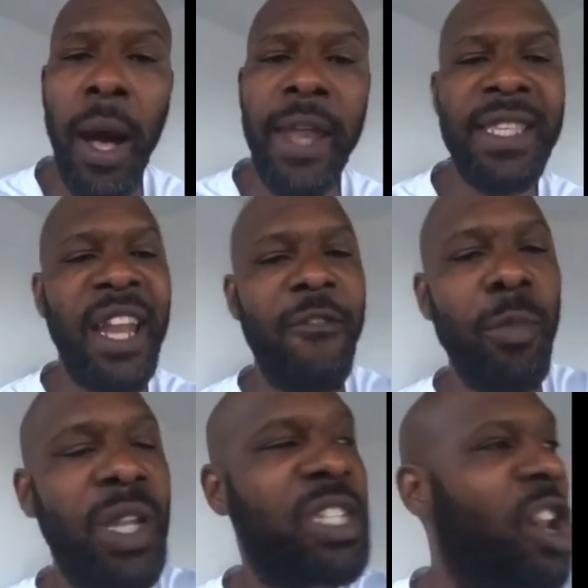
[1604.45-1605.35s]
And they tell
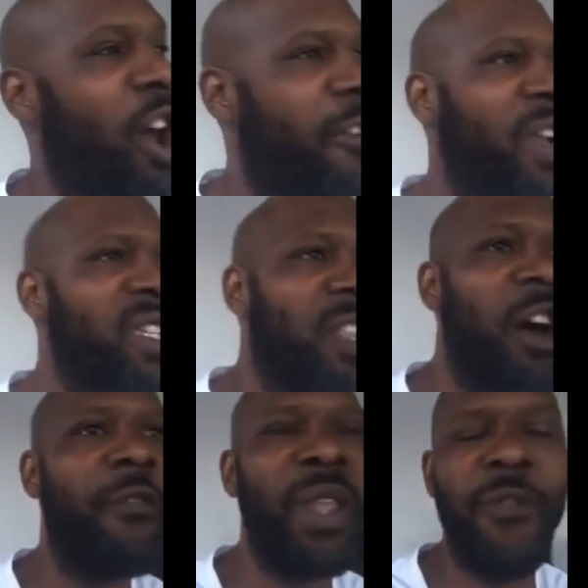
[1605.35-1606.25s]
everybody it's love and it's
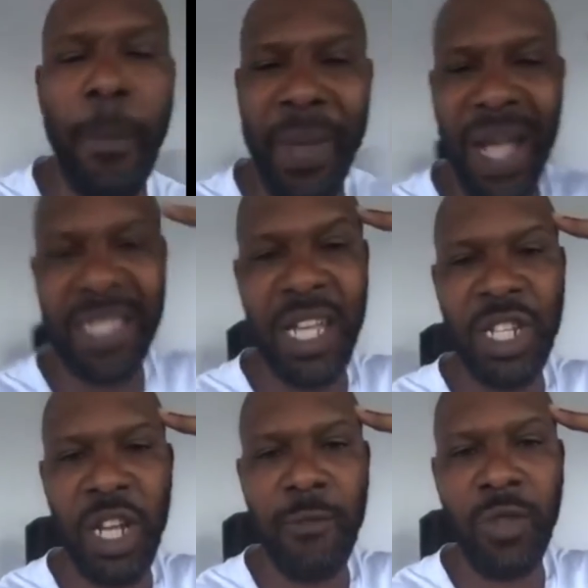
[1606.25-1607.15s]
love. But if you pay
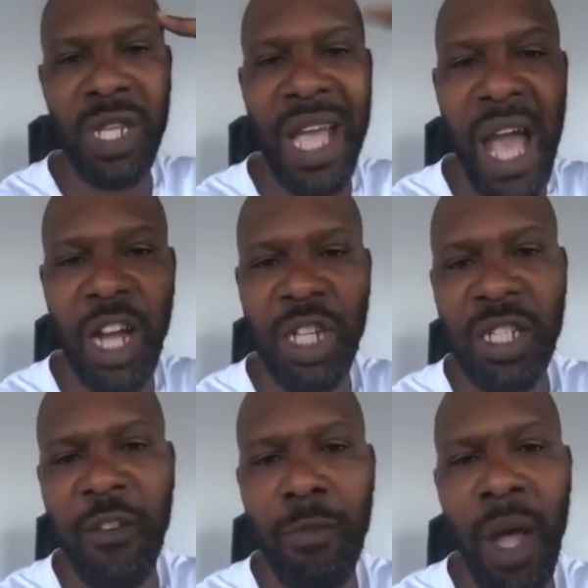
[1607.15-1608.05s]
attention to the
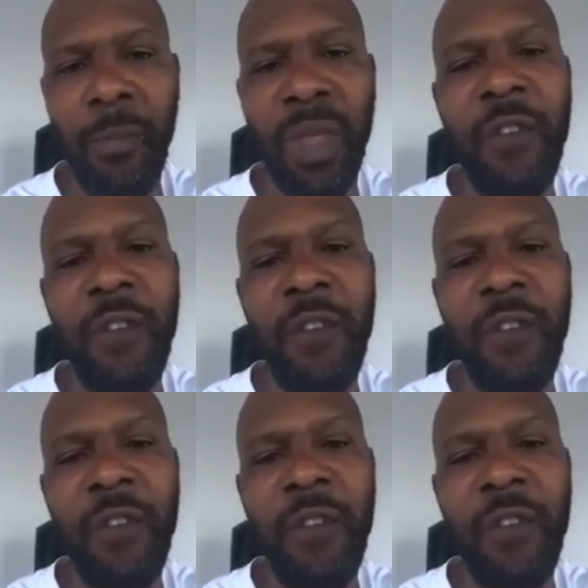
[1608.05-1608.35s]
actions of man,